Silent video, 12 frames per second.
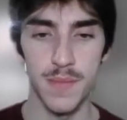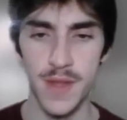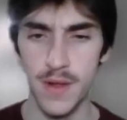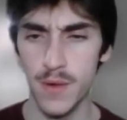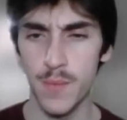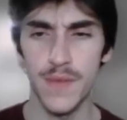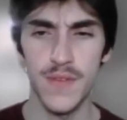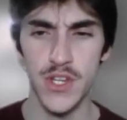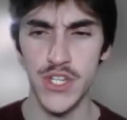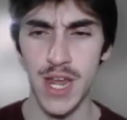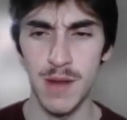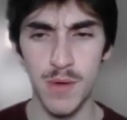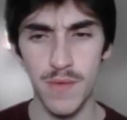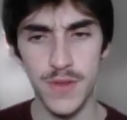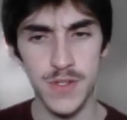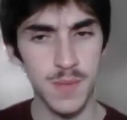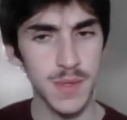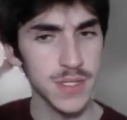They went for the Shadow Bone for
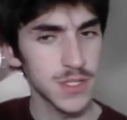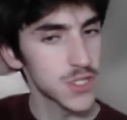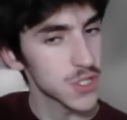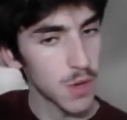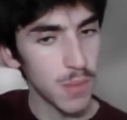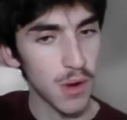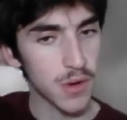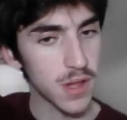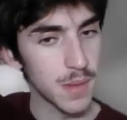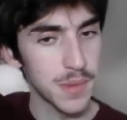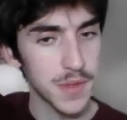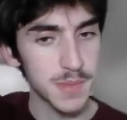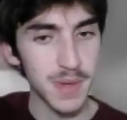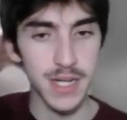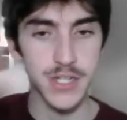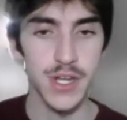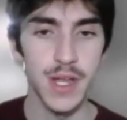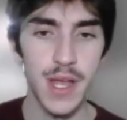some reason. Just go Bone Club in this match.